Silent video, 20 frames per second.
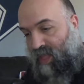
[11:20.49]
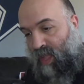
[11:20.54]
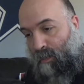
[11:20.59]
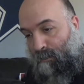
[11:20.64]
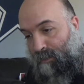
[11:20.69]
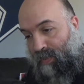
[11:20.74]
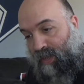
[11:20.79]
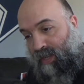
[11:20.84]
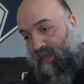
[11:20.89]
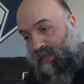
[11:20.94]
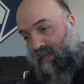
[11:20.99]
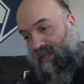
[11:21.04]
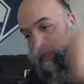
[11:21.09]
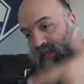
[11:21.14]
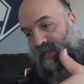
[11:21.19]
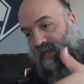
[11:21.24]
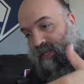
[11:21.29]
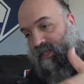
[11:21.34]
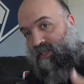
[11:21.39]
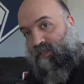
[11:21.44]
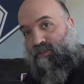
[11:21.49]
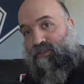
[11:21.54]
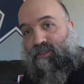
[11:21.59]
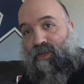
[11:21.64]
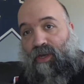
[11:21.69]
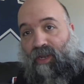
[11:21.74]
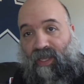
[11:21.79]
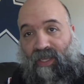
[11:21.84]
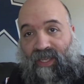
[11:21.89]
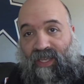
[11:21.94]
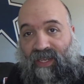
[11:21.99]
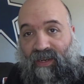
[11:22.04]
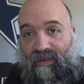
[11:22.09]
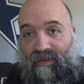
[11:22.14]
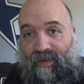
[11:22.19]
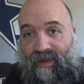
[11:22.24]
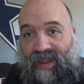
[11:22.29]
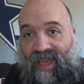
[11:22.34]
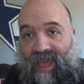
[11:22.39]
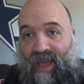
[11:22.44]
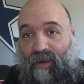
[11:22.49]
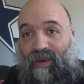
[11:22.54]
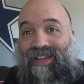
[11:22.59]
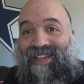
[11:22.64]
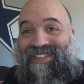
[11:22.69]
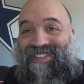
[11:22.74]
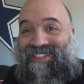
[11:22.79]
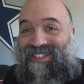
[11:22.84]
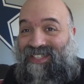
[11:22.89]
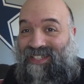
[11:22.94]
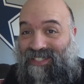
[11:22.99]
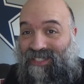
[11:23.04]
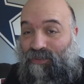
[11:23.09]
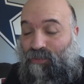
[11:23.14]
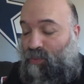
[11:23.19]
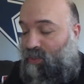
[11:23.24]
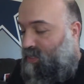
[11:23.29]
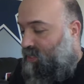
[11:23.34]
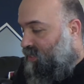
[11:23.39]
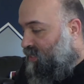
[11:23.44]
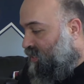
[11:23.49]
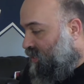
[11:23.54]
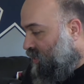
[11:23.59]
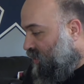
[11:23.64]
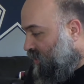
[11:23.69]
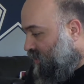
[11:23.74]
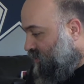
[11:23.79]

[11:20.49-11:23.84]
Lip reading: But you saw it here now, it does work.